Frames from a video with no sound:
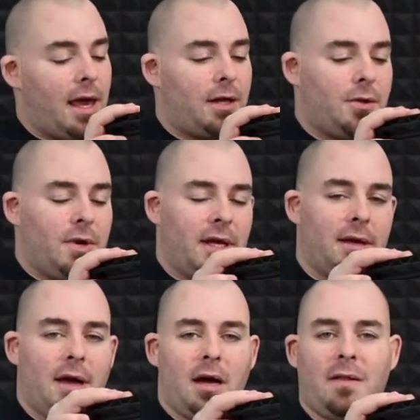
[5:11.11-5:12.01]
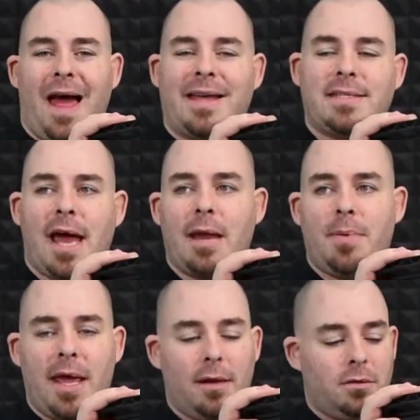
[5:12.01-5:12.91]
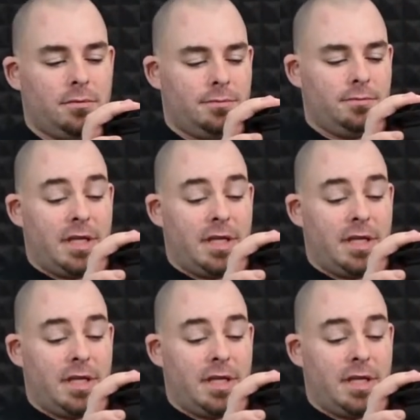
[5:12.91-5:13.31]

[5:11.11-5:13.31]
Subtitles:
including a glass side panel,